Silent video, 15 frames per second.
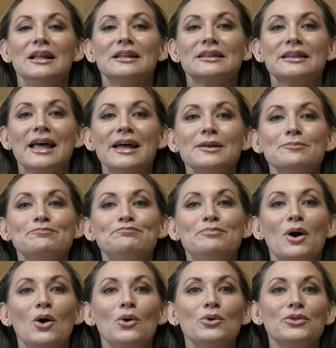Let
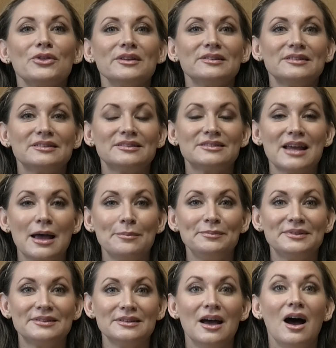both
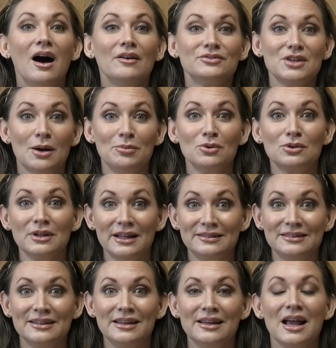steps of double
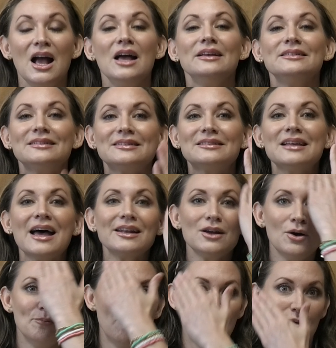cleansing set a
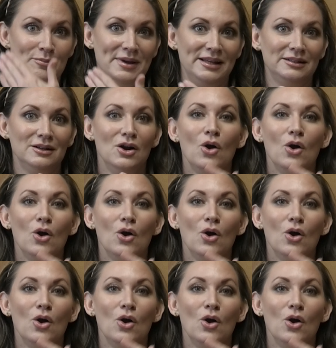moment.